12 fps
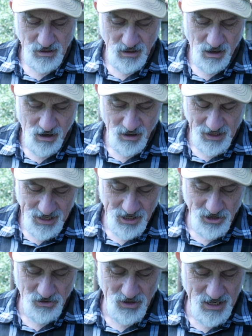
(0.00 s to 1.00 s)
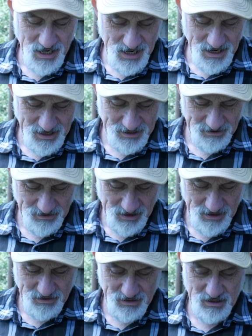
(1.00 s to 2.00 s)
khaki green, I don't
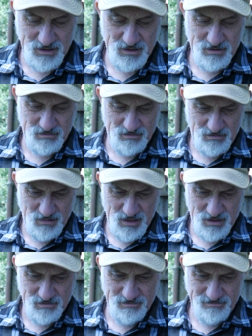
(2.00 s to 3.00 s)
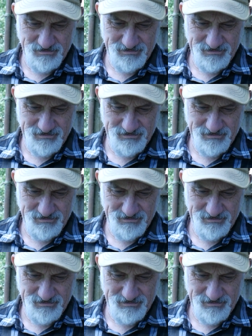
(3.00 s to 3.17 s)
know, it's, oh hang on,